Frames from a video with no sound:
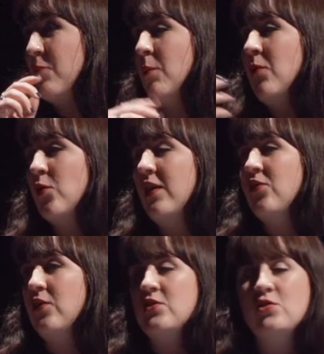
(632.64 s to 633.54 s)
problems with this,
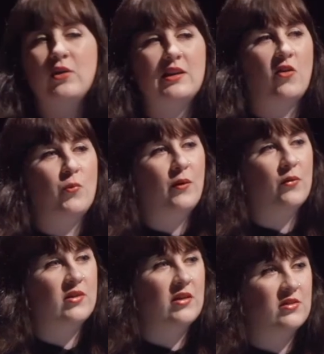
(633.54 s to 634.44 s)
it was a toy that
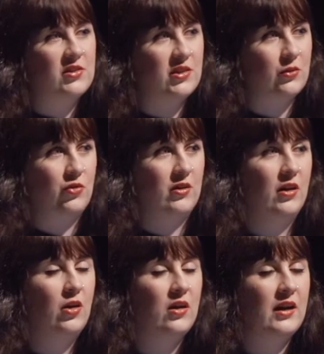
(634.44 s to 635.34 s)
was given to children, a
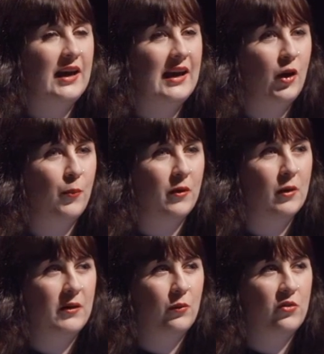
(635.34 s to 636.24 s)
lot like Hello
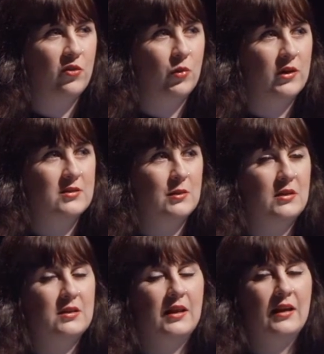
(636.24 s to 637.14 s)
Barbie, which was quite a
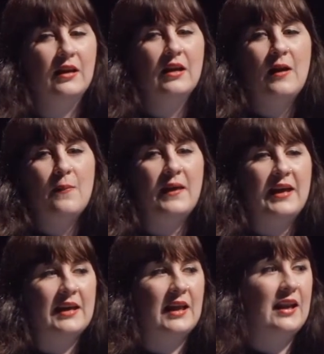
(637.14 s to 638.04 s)
similar thing, that
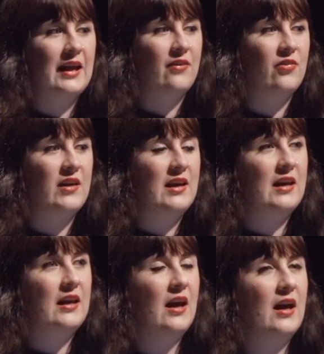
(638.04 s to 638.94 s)
it collects
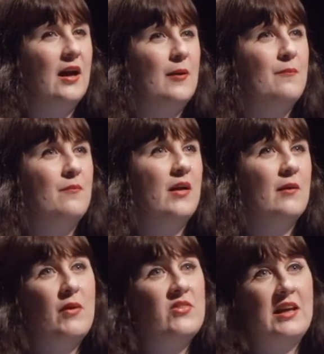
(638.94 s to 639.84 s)
the,
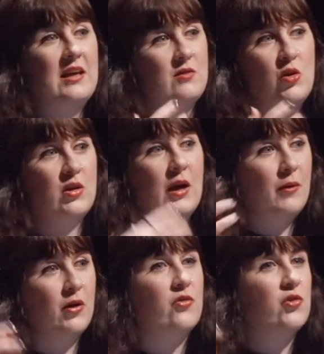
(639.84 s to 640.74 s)
basically you can
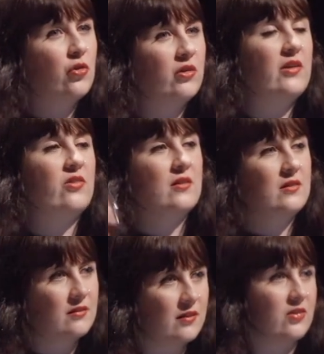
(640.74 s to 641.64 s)
upload stories
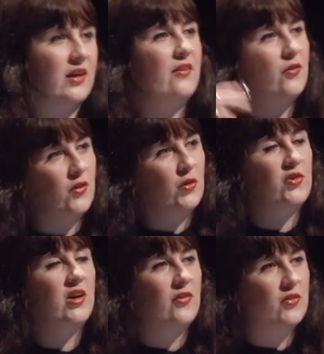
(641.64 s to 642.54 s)
and things for your
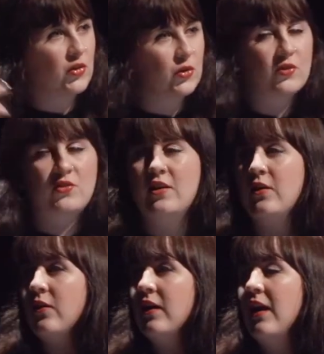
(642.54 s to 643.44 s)
child to talk
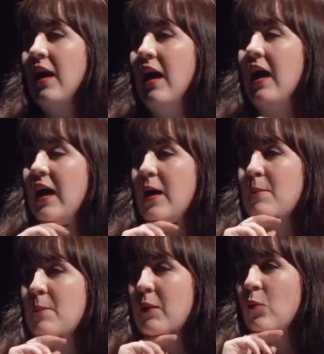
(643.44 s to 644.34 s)
to,
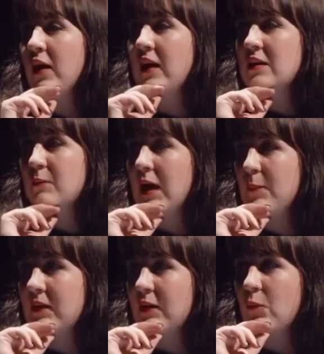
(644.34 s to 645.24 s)
but what ended up
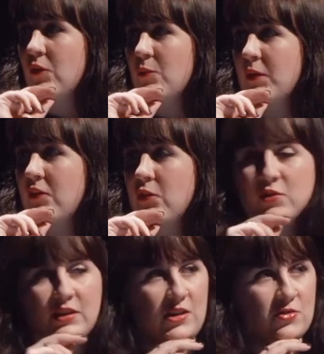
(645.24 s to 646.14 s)
happening was because all the
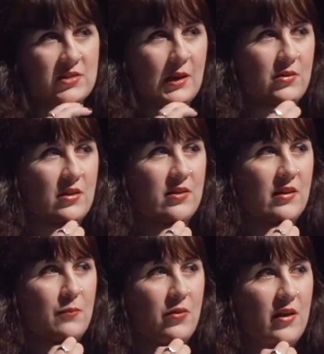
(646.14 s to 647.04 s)
data is kept on
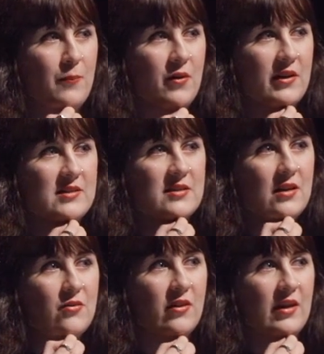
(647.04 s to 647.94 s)
a third-party
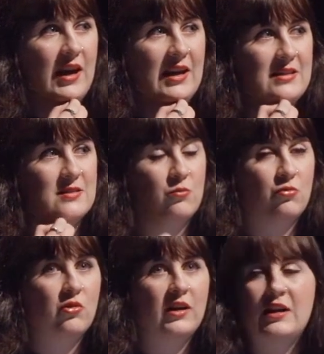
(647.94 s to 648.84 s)
server and is
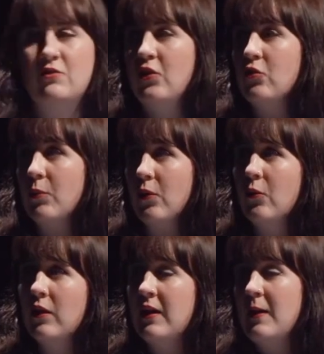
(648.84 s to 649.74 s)
really
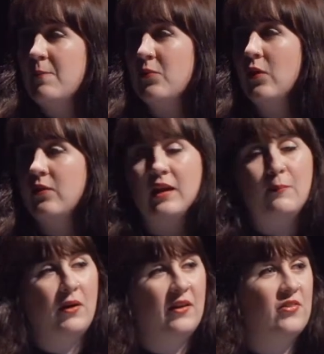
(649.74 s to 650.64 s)
vulnerable, that the
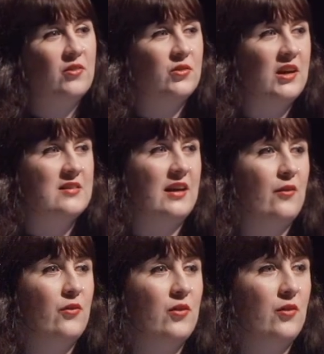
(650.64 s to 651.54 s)
personal
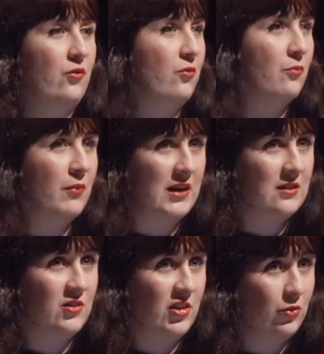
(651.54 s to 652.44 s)
details of many
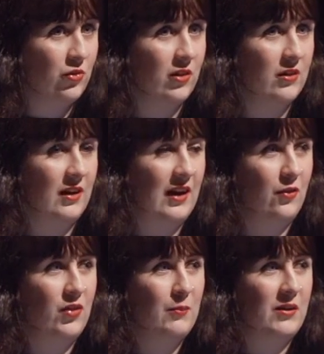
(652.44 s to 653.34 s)
children and
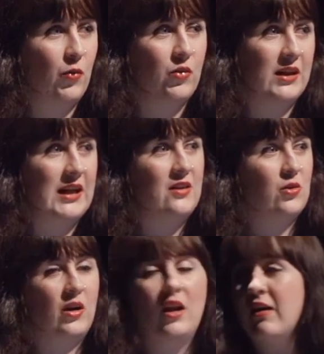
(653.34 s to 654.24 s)
families was leaked
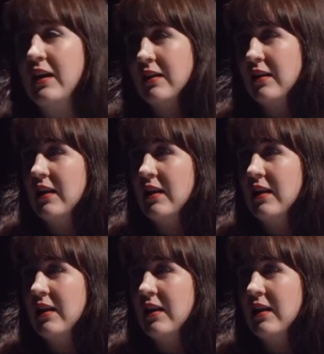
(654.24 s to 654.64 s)
online.